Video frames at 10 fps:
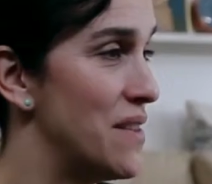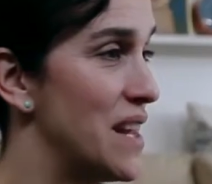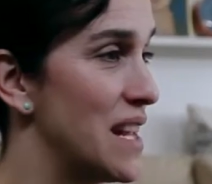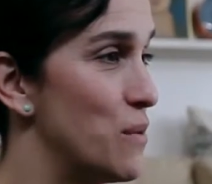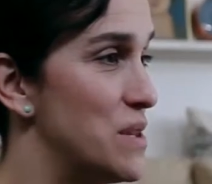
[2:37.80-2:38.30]

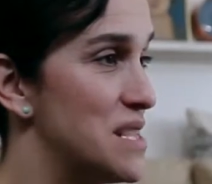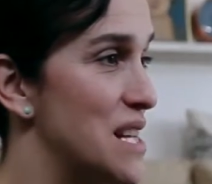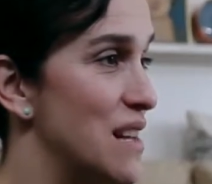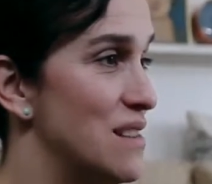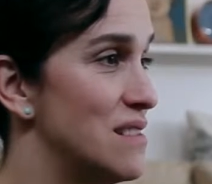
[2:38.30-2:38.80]
think we're
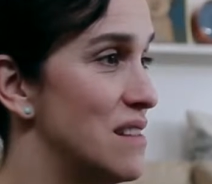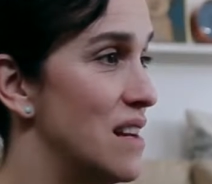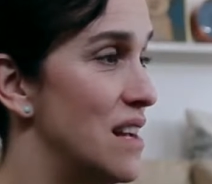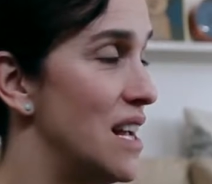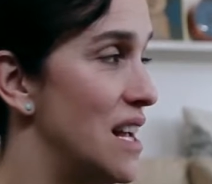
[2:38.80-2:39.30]
still
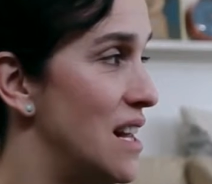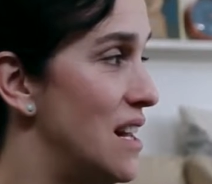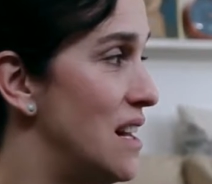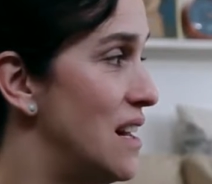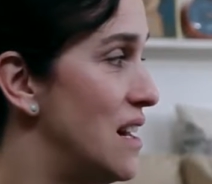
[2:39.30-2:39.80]

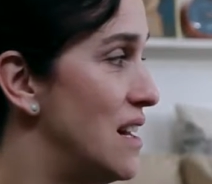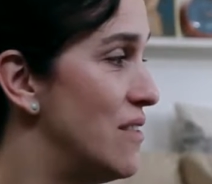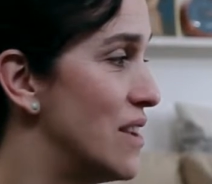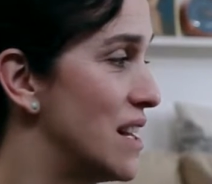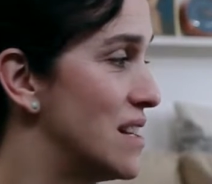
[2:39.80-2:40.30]

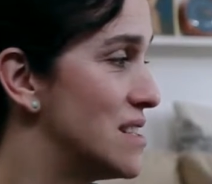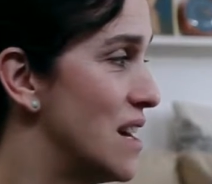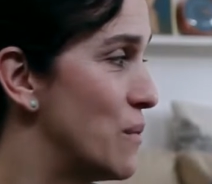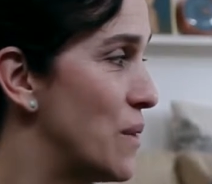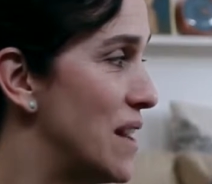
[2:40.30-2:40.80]
living in a
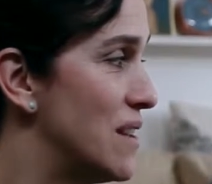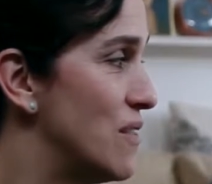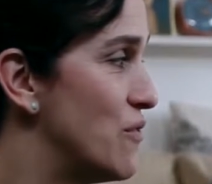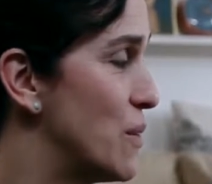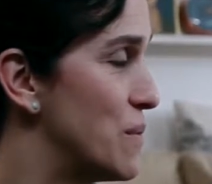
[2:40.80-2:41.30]
time where
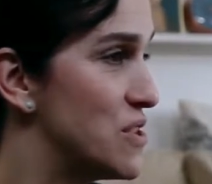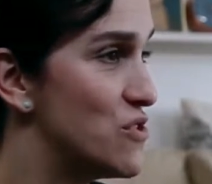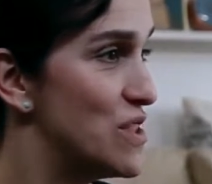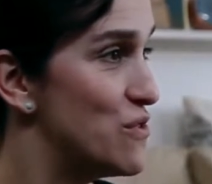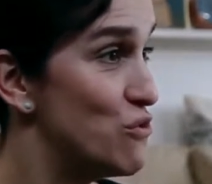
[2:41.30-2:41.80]
the film
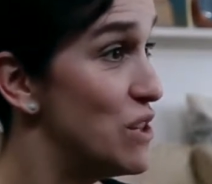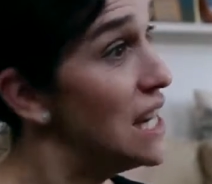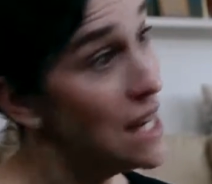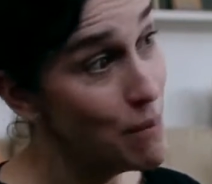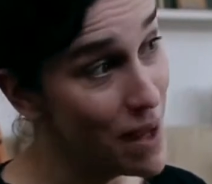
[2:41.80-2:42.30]
industry is
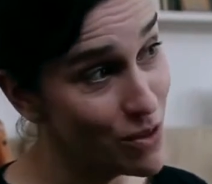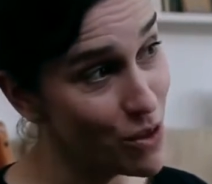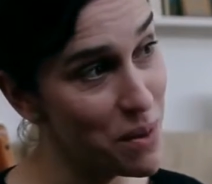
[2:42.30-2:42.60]
really male